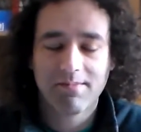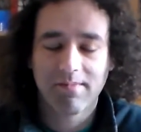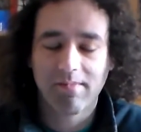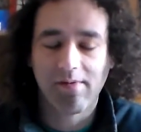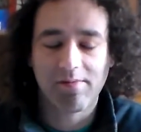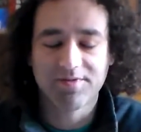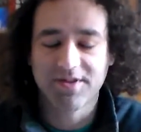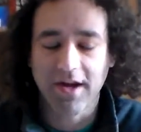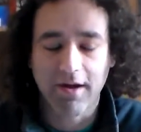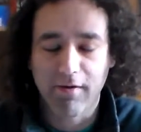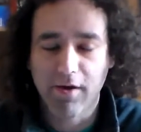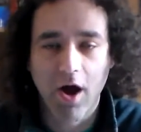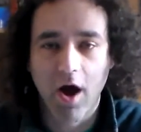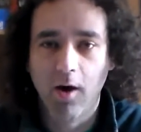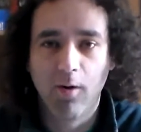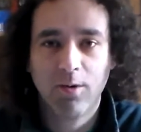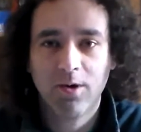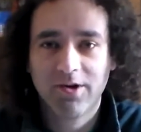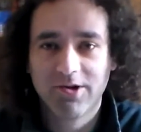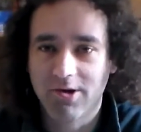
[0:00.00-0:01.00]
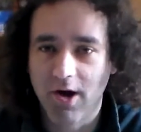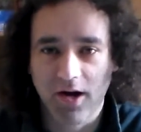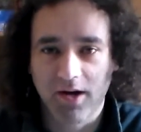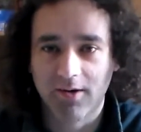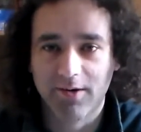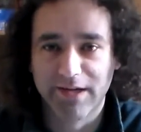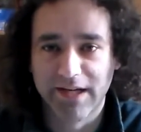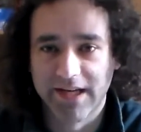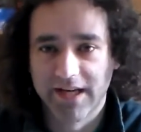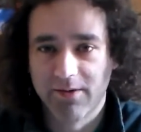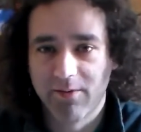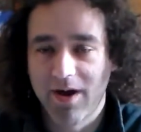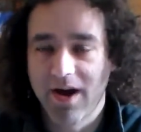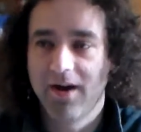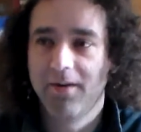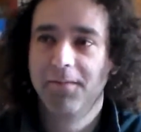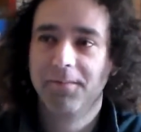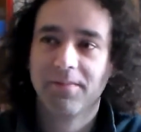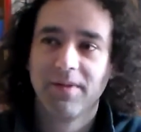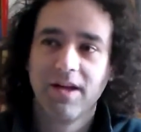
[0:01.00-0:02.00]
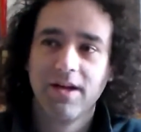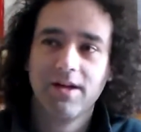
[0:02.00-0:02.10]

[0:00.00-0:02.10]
My mom was like, "No, you're not going anywhere."